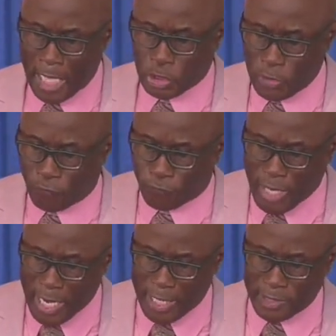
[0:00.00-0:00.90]
and should
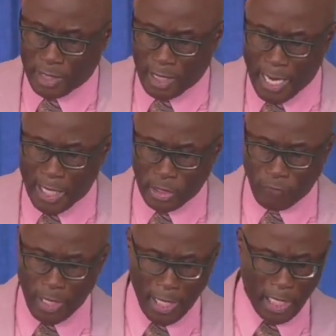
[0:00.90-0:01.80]
find the kind
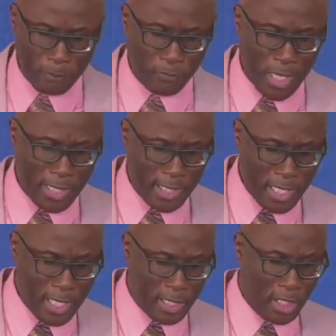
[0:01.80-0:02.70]
of help they
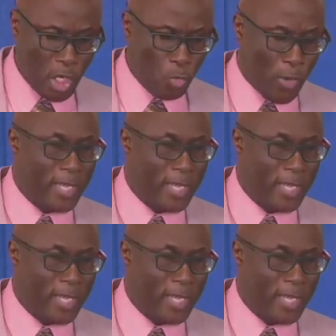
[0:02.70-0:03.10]
need